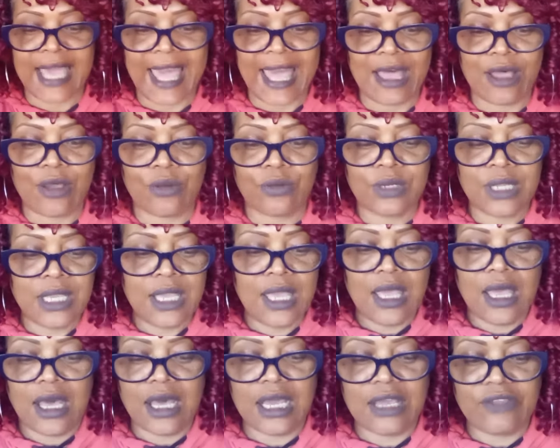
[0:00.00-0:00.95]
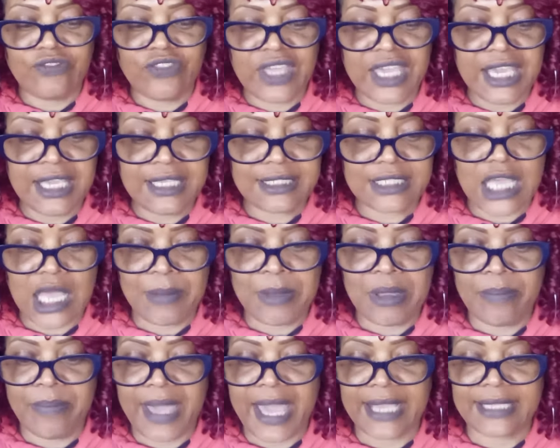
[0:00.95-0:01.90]
out. Things
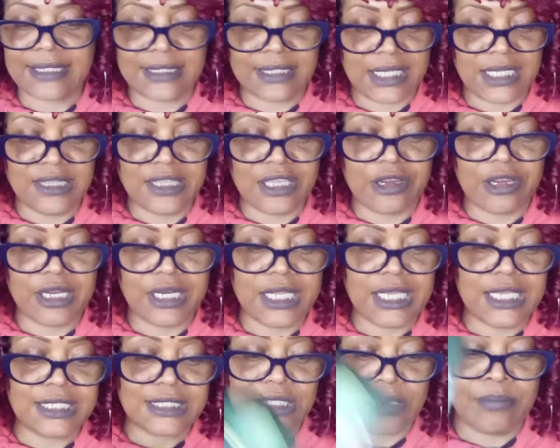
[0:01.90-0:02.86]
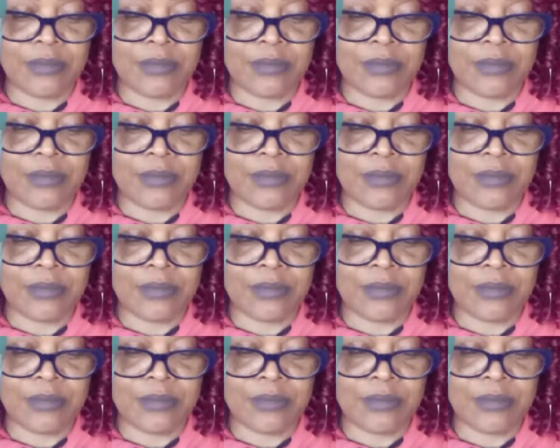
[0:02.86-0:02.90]
coming back. See, there it is, the